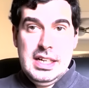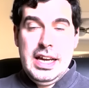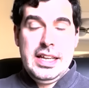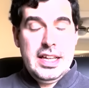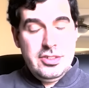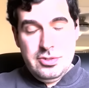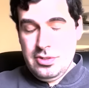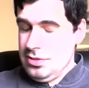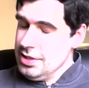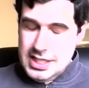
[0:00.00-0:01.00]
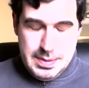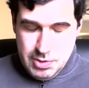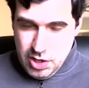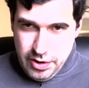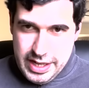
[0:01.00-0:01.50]
And then you keep
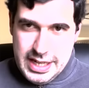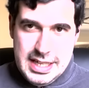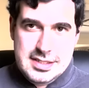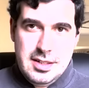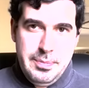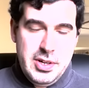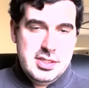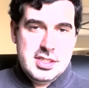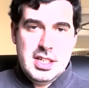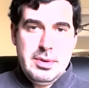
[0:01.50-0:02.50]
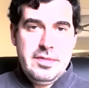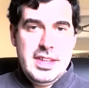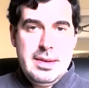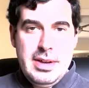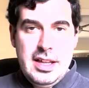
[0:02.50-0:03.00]
going and at some point, some of
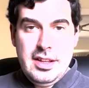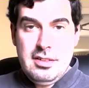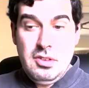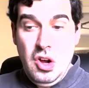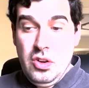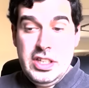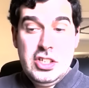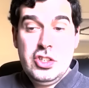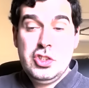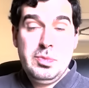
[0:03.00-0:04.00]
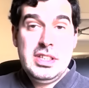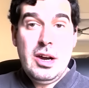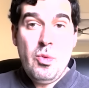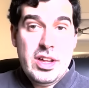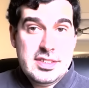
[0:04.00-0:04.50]
them are only going to be
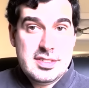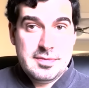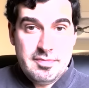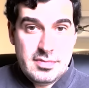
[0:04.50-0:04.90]
there once.